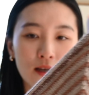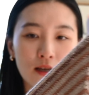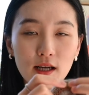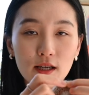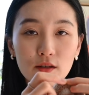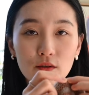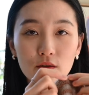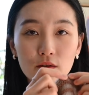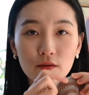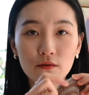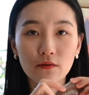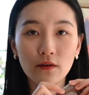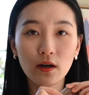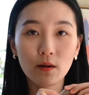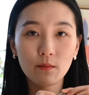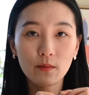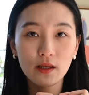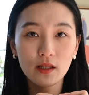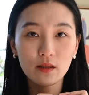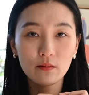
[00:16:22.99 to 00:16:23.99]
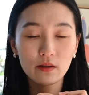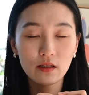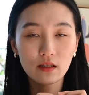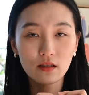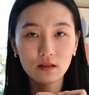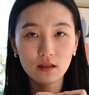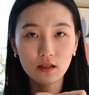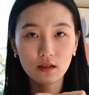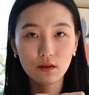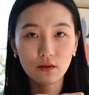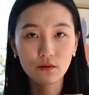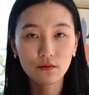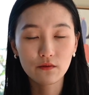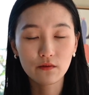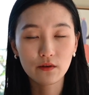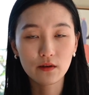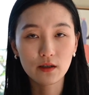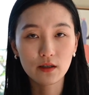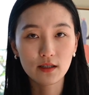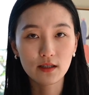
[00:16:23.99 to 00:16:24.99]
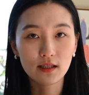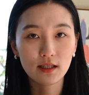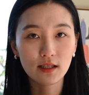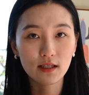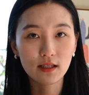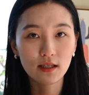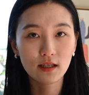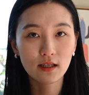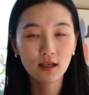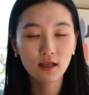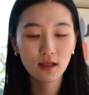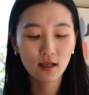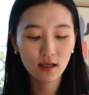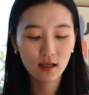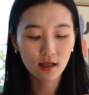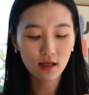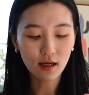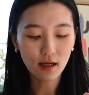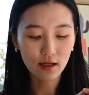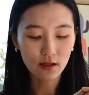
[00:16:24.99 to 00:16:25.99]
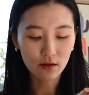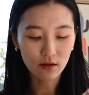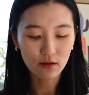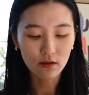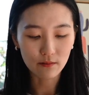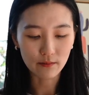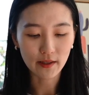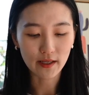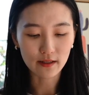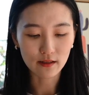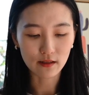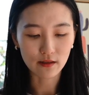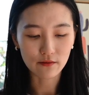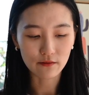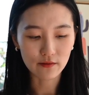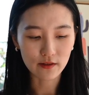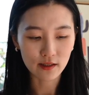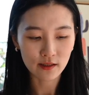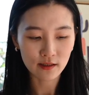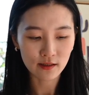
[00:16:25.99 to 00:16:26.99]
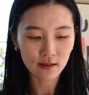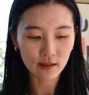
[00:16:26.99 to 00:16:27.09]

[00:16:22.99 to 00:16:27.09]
I used 4mm needle for the I-cord bind off this